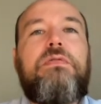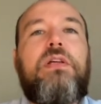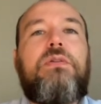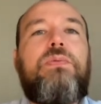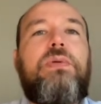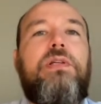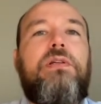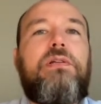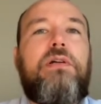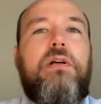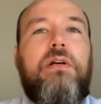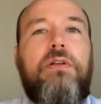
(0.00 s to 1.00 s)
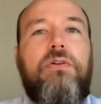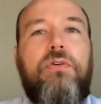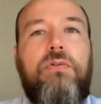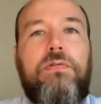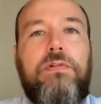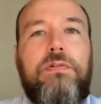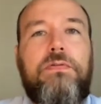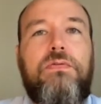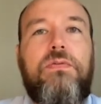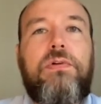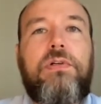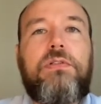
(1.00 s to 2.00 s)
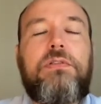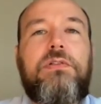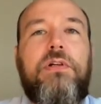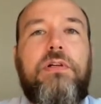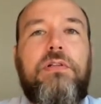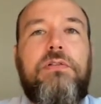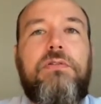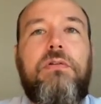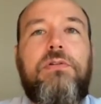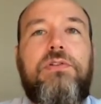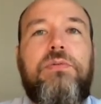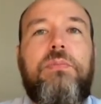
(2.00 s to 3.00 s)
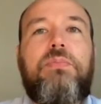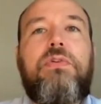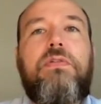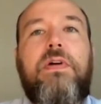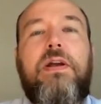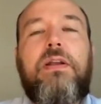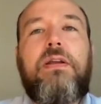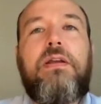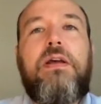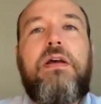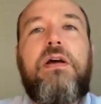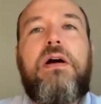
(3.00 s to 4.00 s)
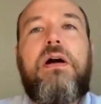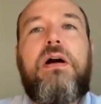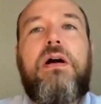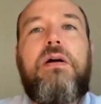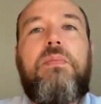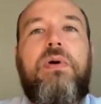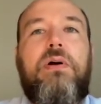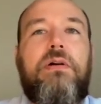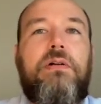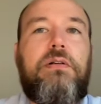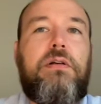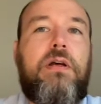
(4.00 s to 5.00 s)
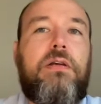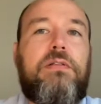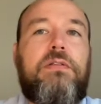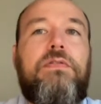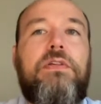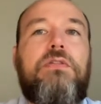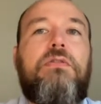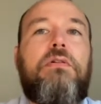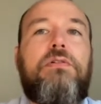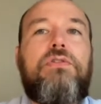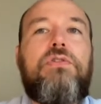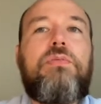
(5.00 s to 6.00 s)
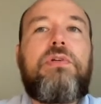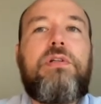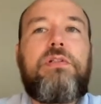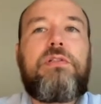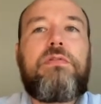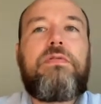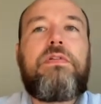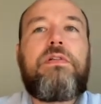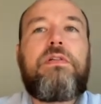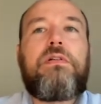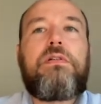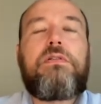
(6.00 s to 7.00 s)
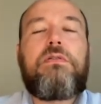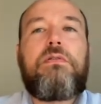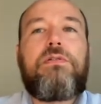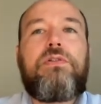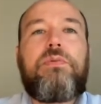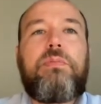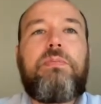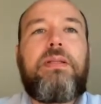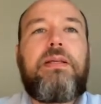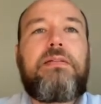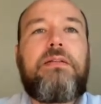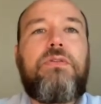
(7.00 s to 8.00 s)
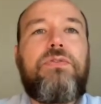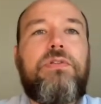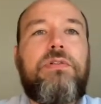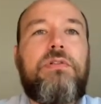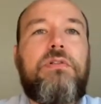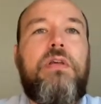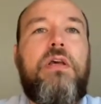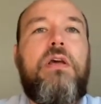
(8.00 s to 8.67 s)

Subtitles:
that we currently offer for targeted solid tumor profiling are SOPHiA Solid Tumor and SOPHiA Solid Tumor Plus solutions,